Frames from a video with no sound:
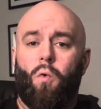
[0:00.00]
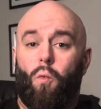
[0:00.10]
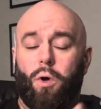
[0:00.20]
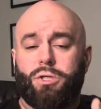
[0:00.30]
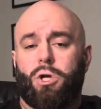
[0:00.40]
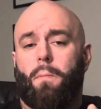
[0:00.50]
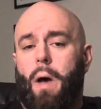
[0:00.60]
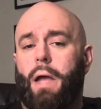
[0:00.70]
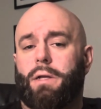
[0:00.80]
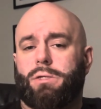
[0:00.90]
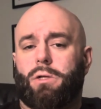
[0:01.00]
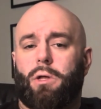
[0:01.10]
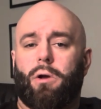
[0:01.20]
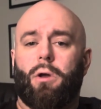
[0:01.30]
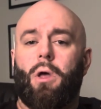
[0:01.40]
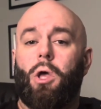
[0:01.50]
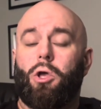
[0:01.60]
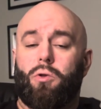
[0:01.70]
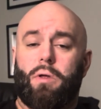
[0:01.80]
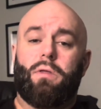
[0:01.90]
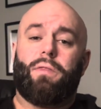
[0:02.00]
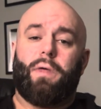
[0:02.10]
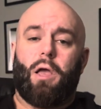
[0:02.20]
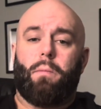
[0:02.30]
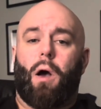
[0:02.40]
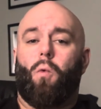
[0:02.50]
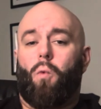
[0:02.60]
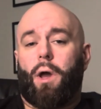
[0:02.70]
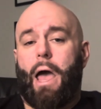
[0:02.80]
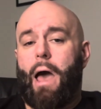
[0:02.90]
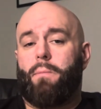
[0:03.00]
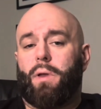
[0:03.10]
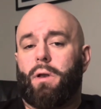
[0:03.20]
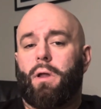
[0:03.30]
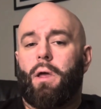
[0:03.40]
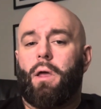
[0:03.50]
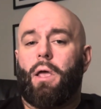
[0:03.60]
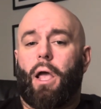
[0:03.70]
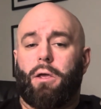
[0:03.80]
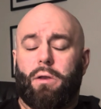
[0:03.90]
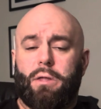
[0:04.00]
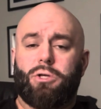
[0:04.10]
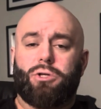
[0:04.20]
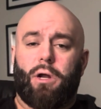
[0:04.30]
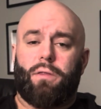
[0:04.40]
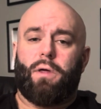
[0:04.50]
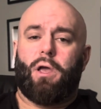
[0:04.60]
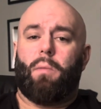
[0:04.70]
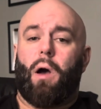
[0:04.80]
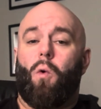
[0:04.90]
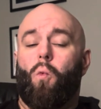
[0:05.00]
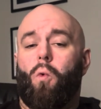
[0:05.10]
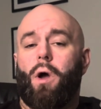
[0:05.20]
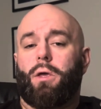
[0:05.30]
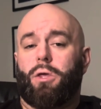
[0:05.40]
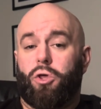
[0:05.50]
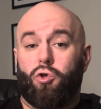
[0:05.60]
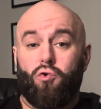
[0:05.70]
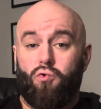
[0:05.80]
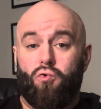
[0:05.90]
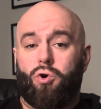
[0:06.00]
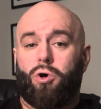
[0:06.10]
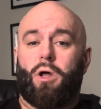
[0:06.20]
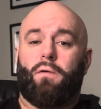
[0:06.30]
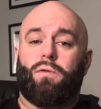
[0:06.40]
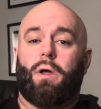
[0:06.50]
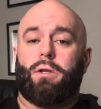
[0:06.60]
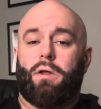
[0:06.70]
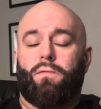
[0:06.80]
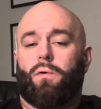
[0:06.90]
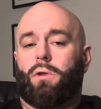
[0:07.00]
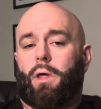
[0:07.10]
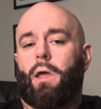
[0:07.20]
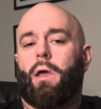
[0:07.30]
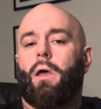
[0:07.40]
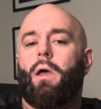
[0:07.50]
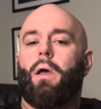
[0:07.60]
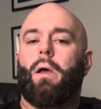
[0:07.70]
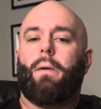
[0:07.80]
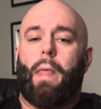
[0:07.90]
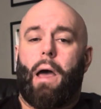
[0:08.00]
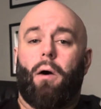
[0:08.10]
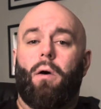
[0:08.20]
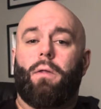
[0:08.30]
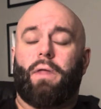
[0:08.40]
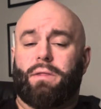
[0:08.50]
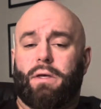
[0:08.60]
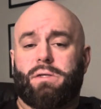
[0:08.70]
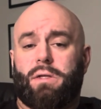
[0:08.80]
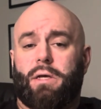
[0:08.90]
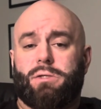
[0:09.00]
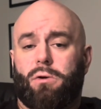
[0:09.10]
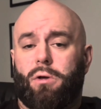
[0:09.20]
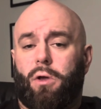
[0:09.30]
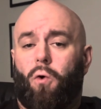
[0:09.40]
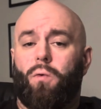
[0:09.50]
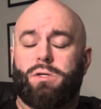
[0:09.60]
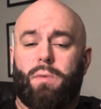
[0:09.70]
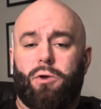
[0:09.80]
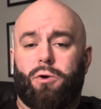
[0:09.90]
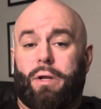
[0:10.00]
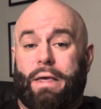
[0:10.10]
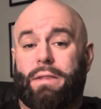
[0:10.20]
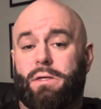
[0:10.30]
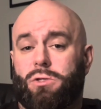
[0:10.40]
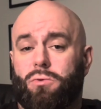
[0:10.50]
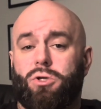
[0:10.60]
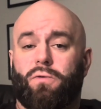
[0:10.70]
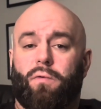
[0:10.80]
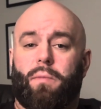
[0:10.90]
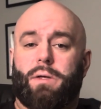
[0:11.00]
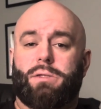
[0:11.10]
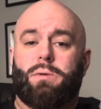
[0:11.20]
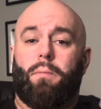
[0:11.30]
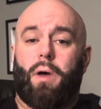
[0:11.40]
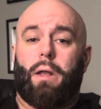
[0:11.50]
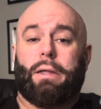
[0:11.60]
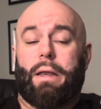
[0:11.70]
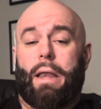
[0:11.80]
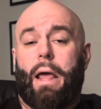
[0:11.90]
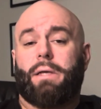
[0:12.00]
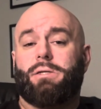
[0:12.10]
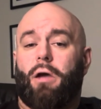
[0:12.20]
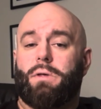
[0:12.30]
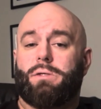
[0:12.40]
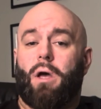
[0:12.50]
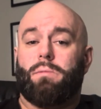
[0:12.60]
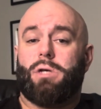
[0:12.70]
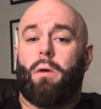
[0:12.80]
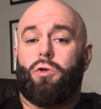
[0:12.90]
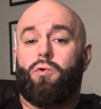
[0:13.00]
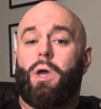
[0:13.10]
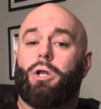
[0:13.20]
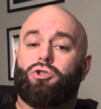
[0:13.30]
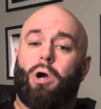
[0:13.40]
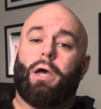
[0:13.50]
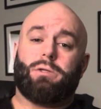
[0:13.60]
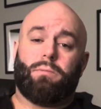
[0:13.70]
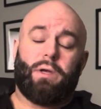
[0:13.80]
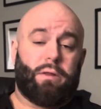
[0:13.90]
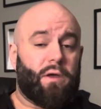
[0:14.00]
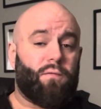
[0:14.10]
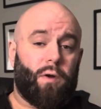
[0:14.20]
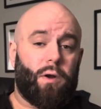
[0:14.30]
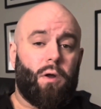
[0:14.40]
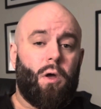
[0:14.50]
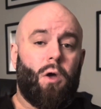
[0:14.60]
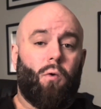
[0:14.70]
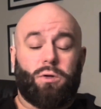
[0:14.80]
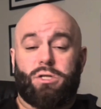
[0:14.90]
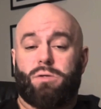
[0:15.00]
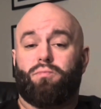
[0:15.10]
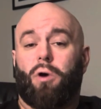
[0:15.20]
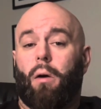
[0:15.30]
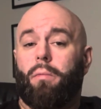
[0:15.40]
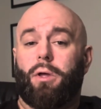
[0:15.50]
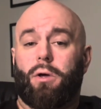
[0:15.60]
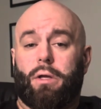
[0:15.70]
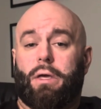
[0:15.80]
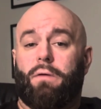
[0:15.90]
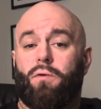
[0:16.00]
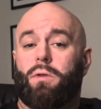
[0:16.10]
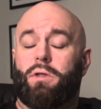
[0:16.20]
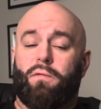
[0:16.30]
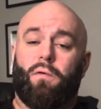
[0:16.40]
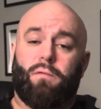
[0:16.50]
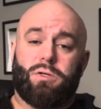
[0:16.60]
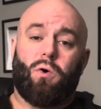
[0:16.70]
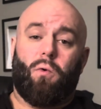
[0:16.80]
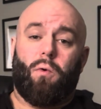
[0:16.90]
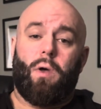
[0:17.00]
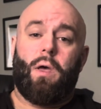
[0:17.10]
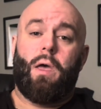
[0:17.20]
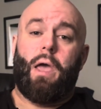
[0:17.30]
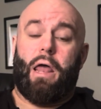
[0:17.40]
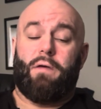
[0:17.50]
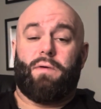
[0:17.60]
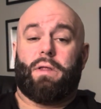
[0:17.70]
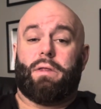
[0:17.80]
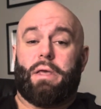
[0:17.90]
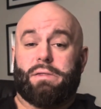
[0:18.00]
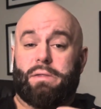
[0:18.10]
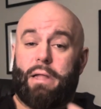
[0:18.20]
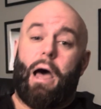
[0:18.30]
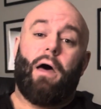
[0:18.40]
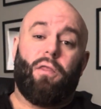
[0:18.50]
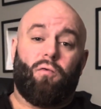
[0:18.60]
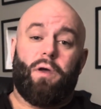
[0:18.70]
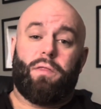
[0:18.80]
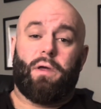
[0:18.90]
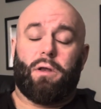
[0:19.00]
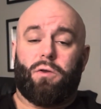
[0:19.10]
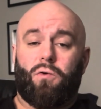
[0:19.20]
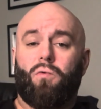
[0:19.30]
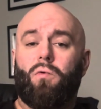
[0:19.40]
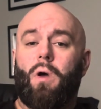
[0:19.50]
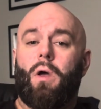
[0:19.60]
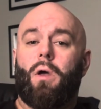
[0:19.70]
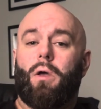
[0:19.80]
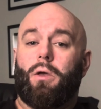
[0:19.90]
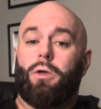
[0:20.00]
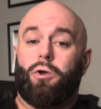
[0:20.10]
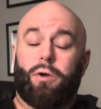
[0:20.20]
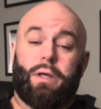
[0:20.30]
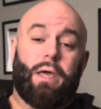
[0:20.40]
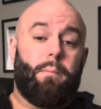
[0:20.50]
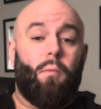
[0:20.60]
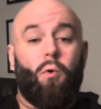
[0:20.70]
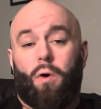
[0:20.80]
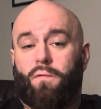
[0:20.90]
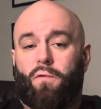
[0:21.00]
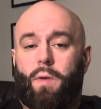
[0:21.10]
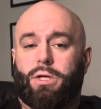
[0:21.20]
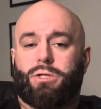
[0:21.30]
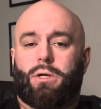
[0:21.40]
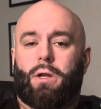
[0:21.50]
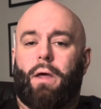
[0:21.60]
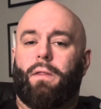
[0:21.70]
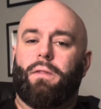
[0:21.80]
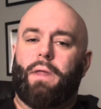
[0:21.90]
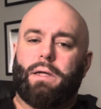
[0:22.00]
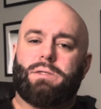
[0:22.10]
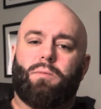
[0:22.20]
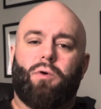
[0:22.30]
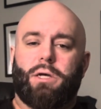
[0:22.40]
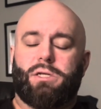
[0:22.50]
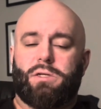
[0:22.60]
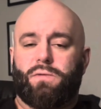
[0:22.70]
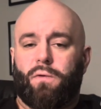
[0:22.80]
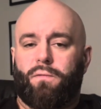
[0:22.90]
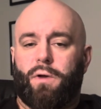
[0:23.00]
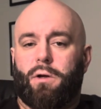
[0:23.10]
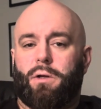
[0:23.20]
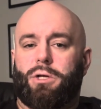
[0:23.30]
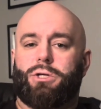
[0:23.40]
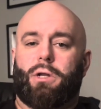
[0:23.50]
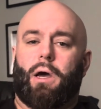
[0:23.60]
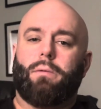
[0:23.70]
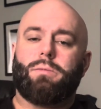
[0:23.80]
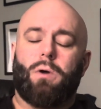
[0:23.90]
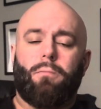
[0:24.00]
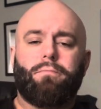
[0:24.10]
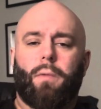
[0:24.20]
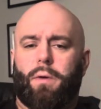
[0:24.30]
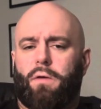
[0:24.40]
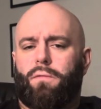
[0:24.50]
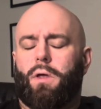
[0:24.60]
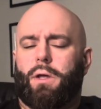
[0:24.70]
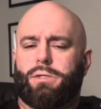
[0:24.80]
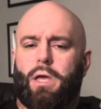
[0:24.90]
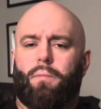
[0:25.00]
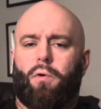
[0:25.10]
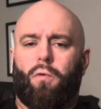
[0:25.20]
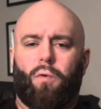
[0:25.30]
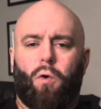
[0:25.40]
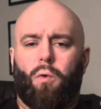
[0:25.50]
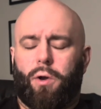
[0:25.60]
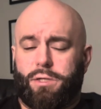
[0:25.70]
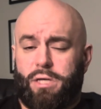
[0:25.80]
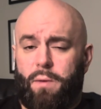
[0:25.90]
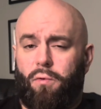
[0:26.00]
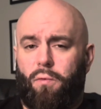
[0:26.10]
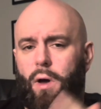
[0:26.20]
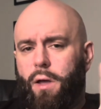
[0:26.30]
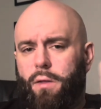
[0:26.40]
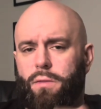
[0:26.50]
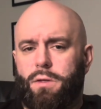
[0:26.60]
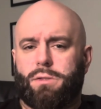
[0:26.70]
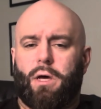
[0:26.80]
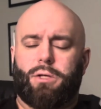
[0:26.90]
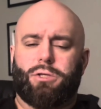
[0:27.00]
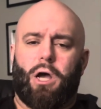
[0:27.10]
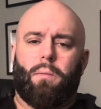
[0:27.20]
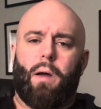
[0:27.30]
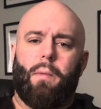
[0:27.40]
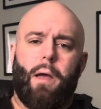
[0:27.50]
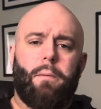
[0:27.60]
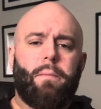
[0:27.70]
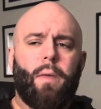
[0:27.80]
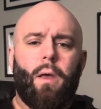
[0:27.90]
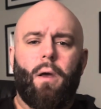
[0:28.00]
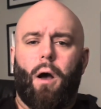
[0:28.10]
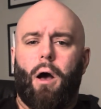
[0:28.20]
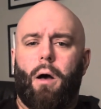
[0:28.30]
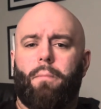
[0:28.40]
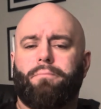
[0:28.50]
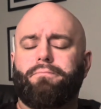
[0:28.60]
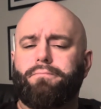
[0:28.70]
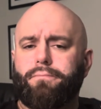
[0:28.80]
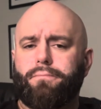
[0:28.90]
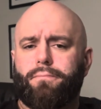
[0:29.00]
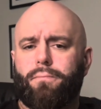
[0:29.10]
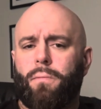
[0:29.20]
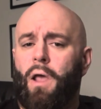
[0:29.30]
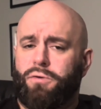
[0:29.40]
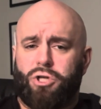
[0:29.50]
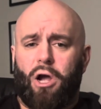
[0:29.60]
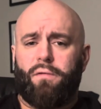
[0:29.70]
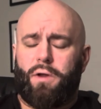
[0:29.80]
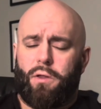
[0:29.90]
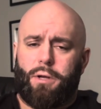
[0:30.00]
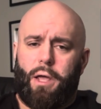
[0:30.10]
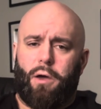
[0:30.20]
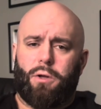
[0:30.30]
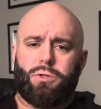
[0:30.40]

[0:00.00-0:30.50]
Once your mind is clear, you need to think about what happened, and you need to try to think about what you could have done differently. Now, that doesn't necessarily always mean you're going to get the solution from this, but the next time this comes up, you can try something different, which is probably going to give you a different result. And if it is not the right thing to do, you're going to get more information. And then that's the process for figuring this shit out. So I'll give you an example, a real world example why this kind of jogged my mind. I was driving the other day on a